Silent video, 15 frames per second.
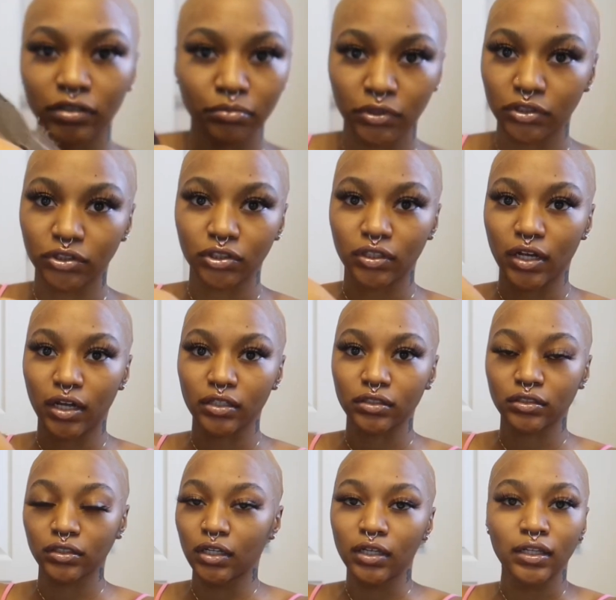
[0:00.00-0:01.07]
to bleach your
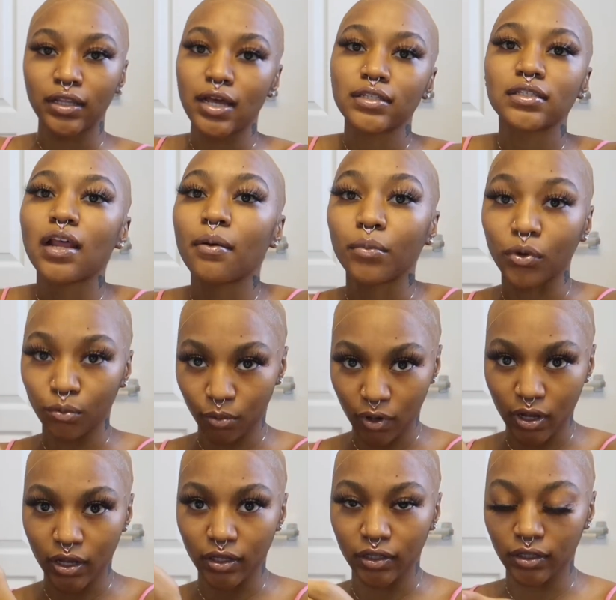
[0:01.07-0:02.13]
knots. That's number
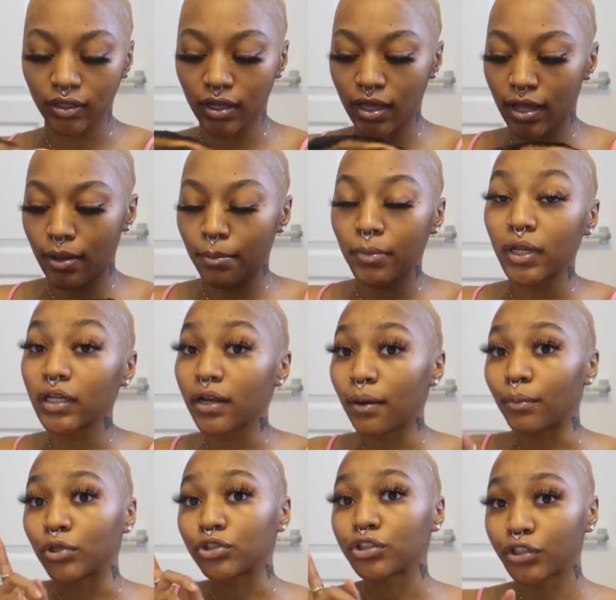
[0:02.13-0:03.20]
one. But
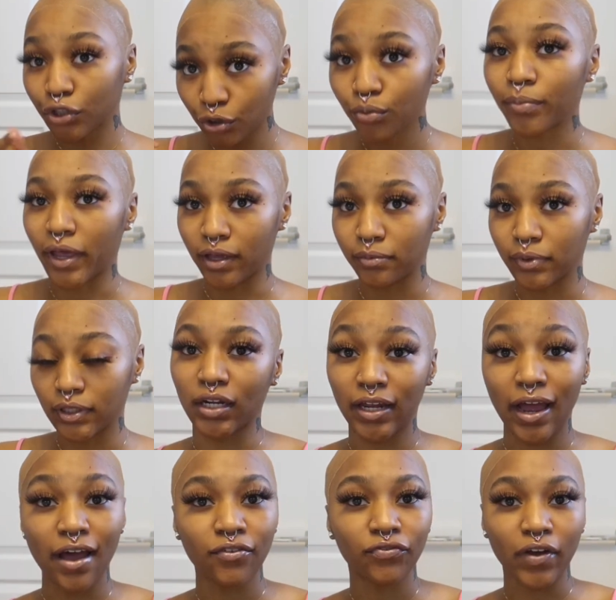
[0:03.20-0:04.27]
number two, baby, the day
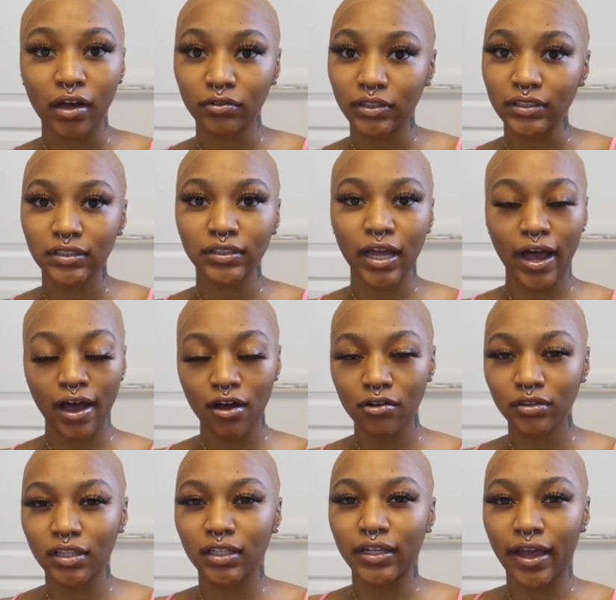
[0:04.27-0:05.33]
I found this out, the